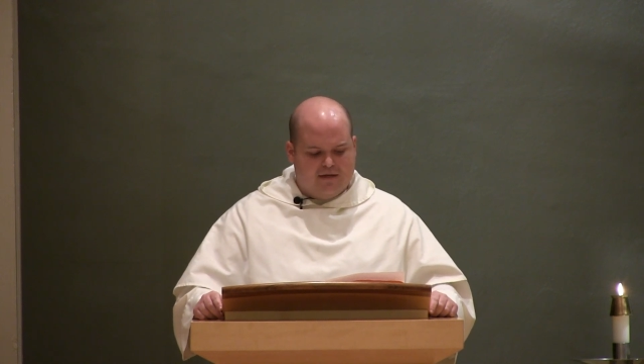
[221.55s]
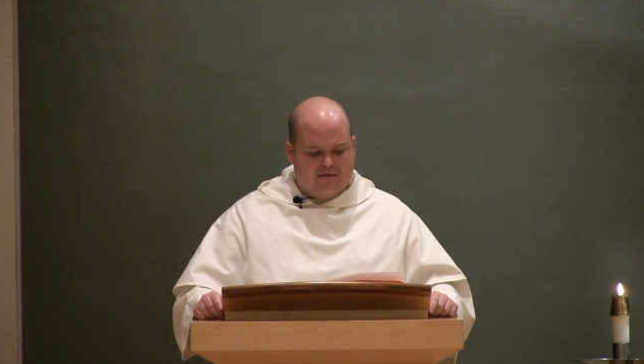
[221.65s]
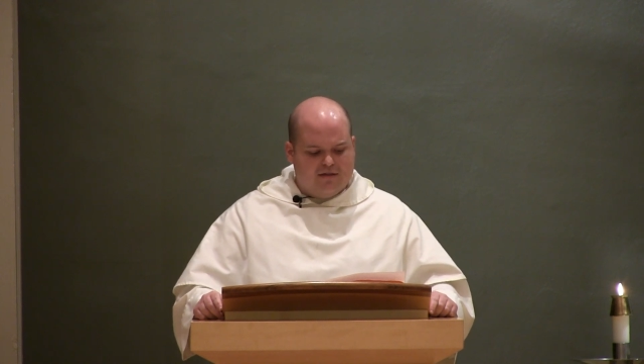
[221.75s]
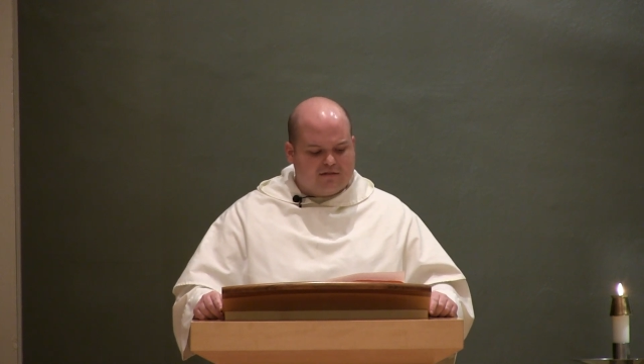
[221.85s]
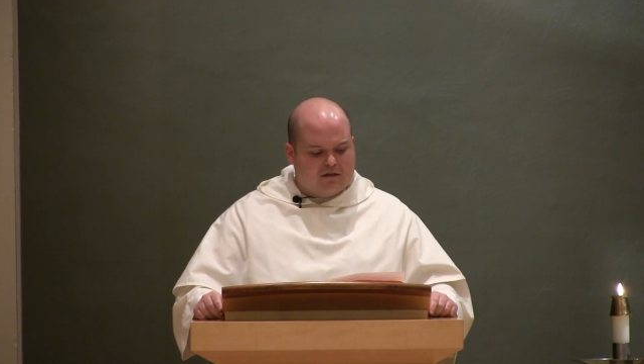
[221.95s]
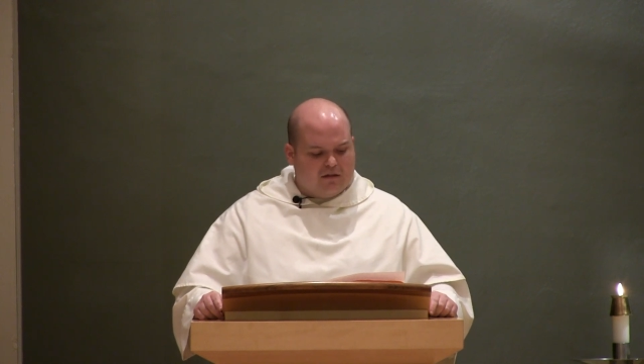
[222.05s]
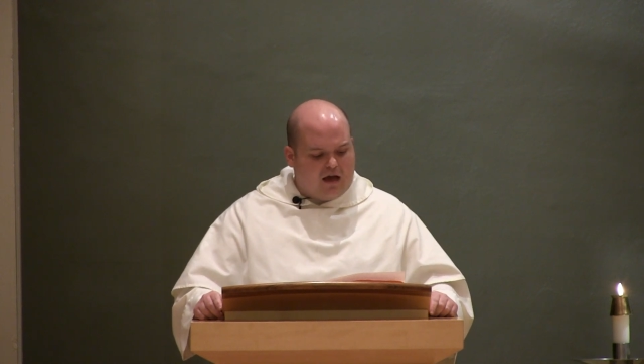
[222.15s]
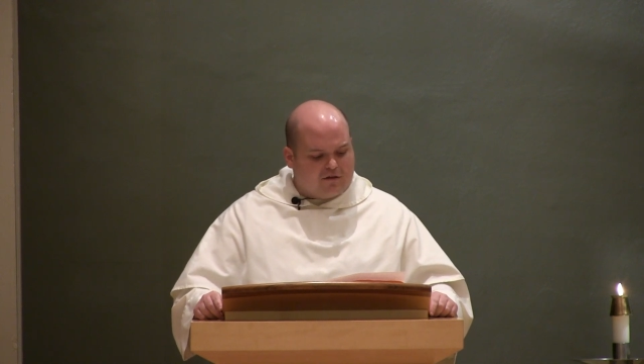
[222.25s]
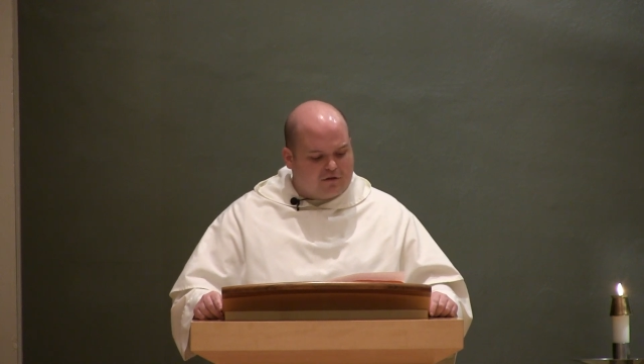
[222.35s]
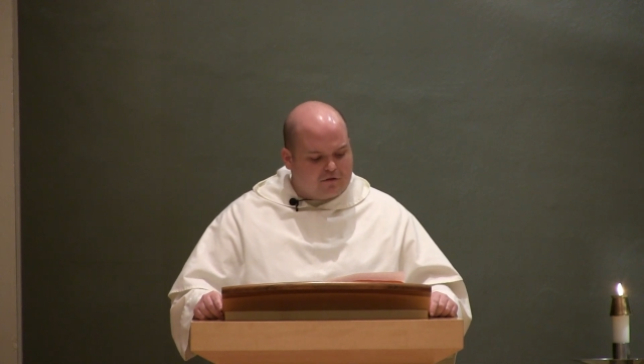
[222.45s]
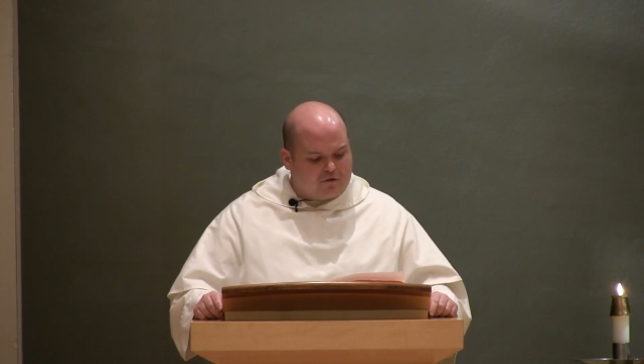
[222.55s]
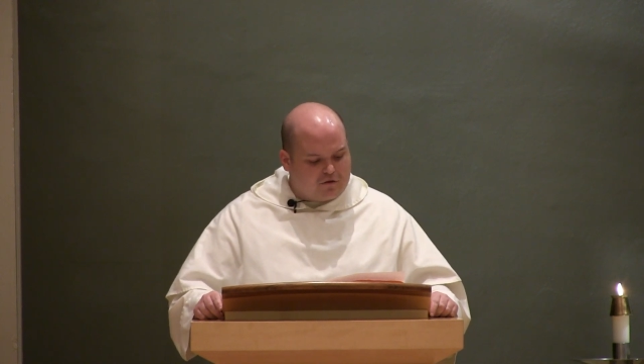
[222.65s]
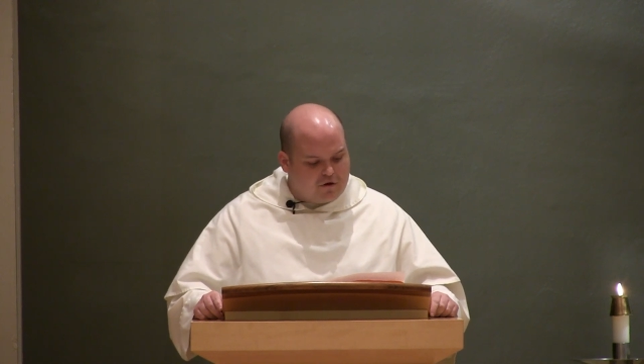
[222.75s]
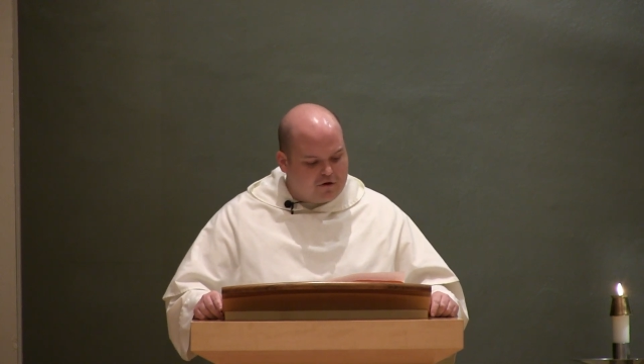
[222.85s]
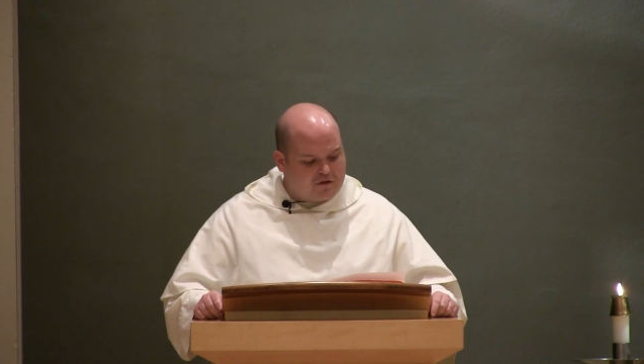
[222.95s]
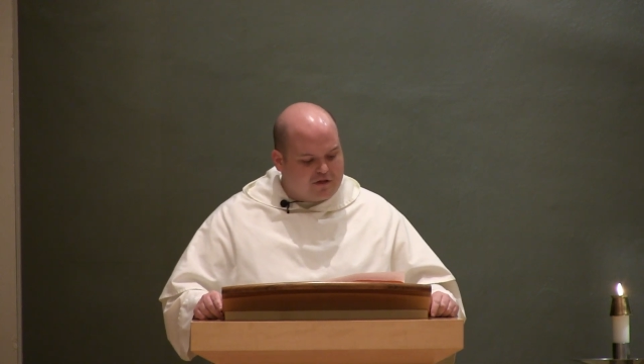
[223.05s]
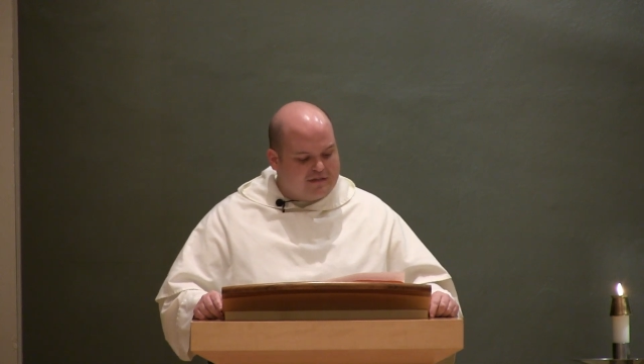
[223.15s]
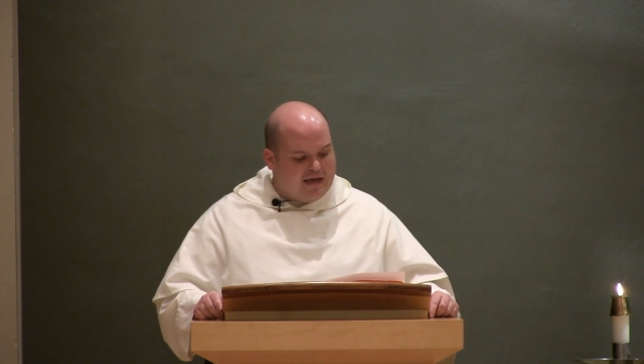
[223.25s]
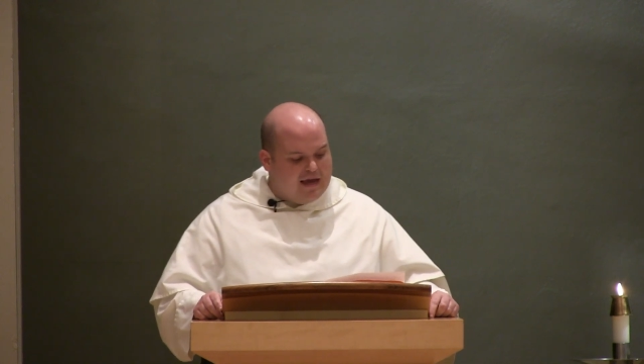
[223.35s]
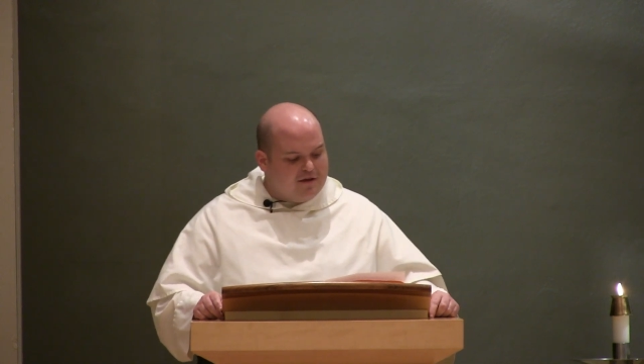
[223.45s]
This Colossian church
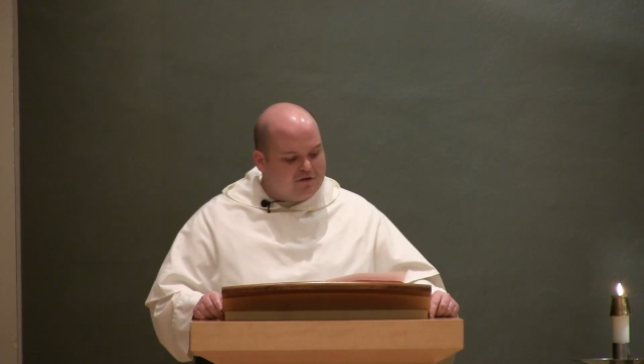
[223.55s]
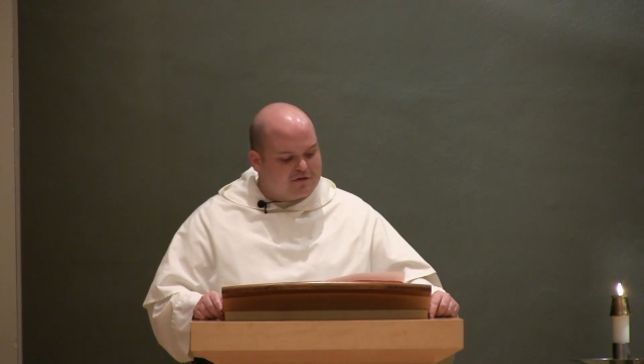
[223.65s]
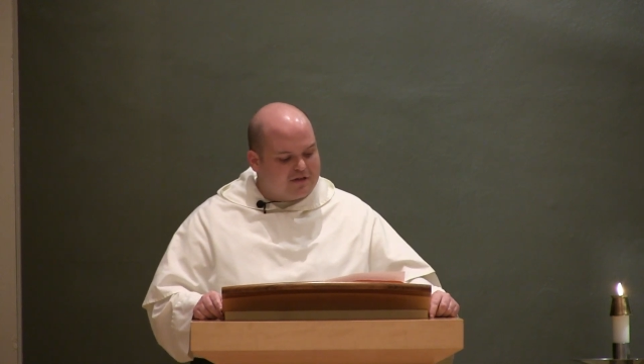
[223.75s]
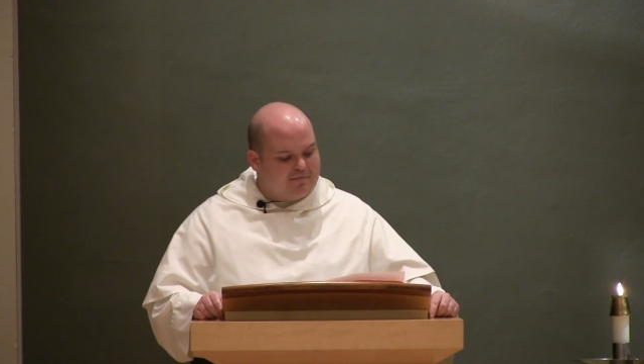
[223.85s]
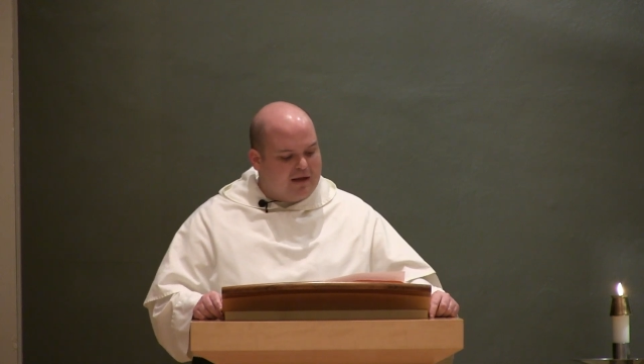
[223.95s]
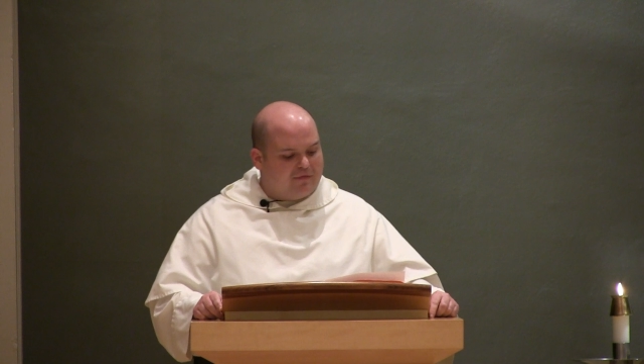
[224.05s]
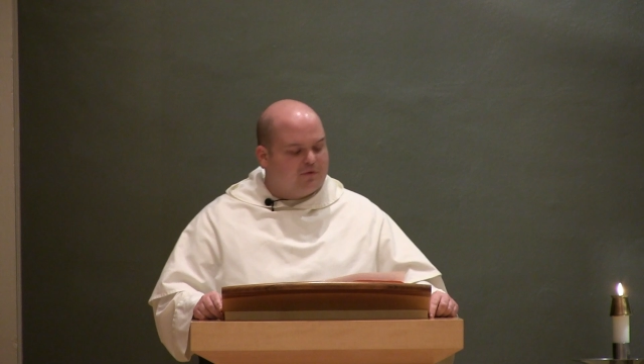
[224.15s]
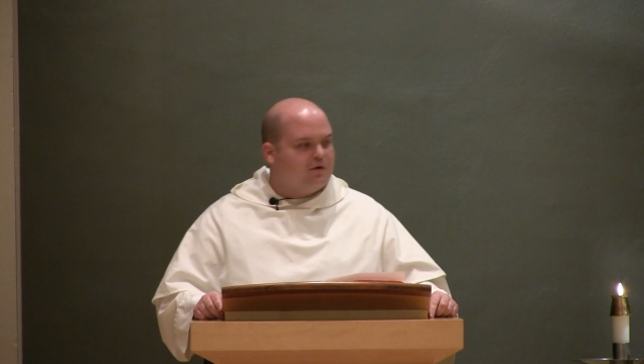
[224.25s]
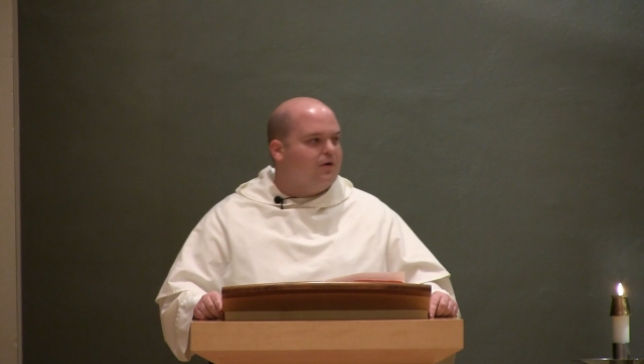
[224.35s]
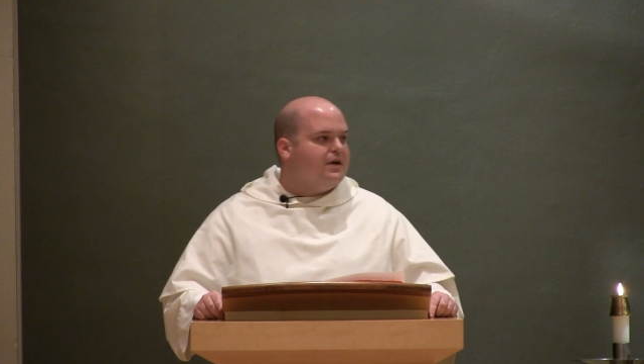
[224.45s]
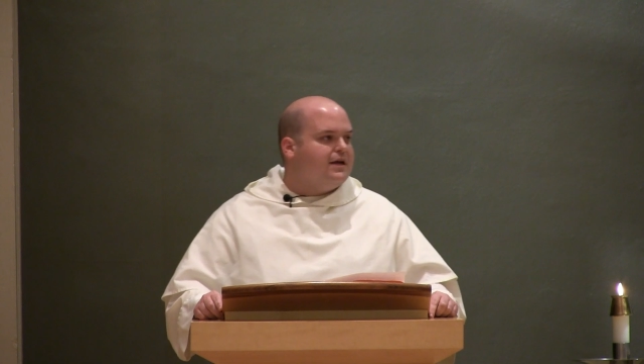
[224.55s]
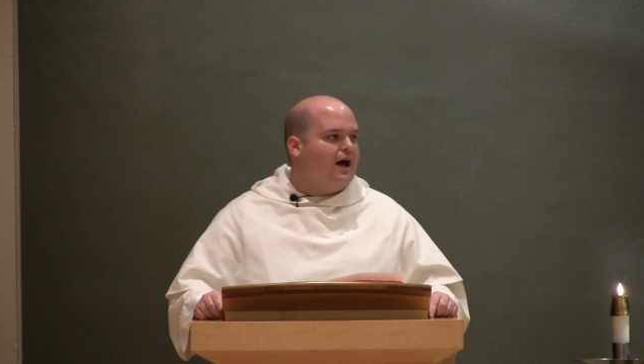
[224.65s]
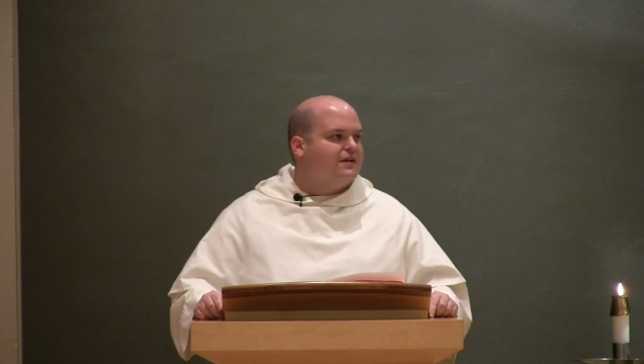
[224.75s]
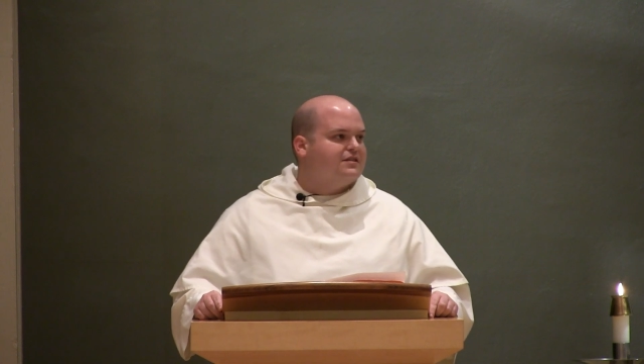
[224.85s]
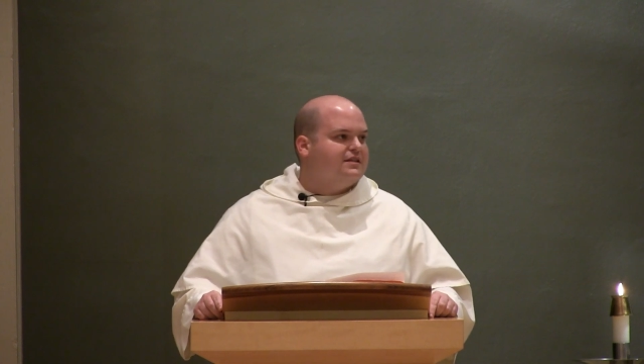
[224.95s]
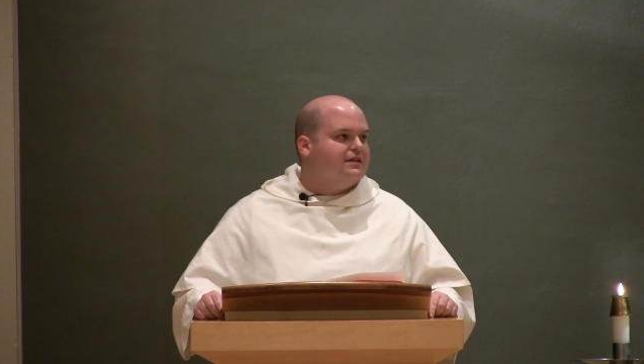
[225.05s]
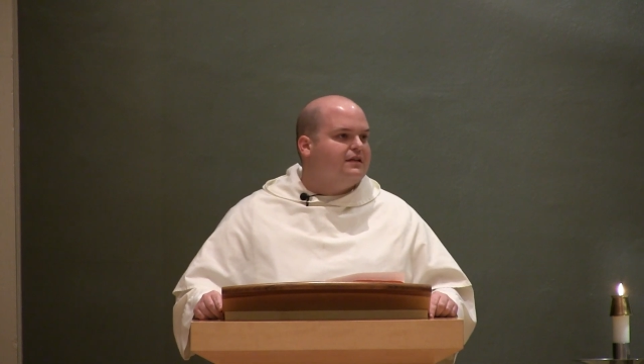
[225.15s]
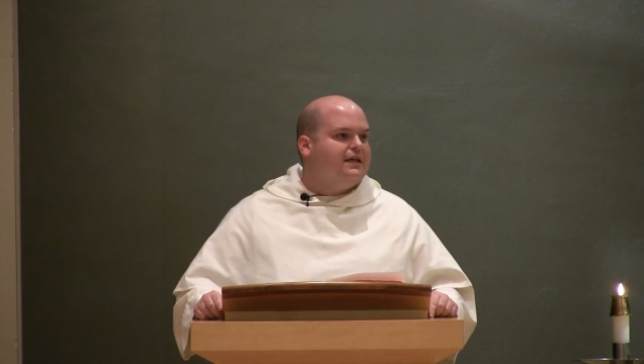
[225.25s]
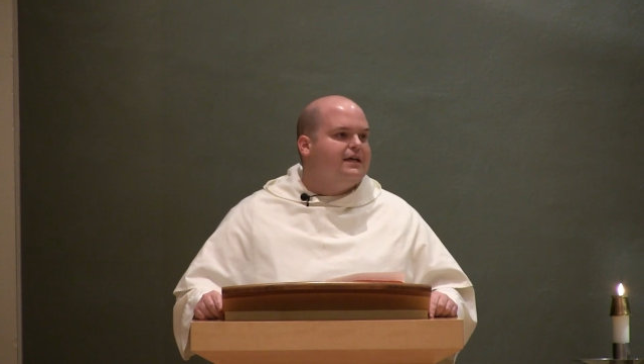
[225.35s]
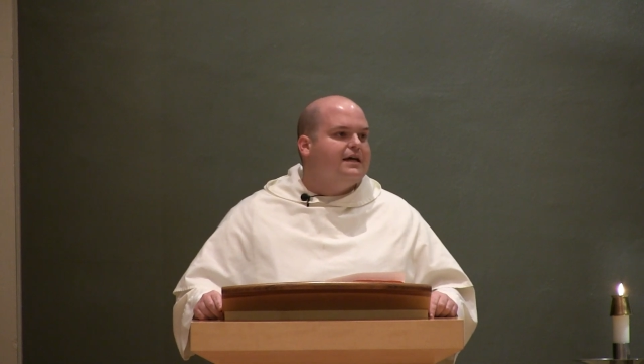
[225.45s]
is anxious about the growing
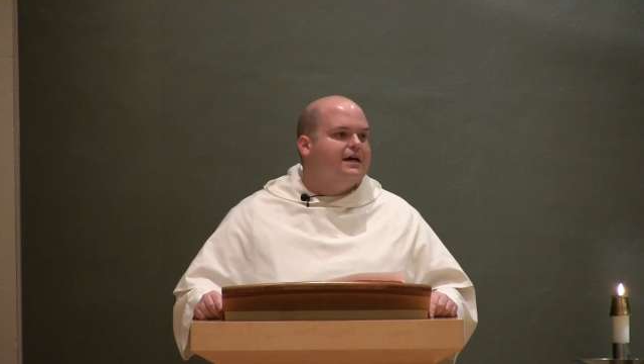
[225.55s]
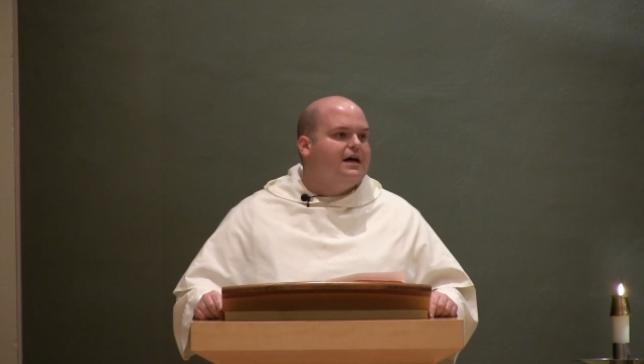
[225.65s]
hostility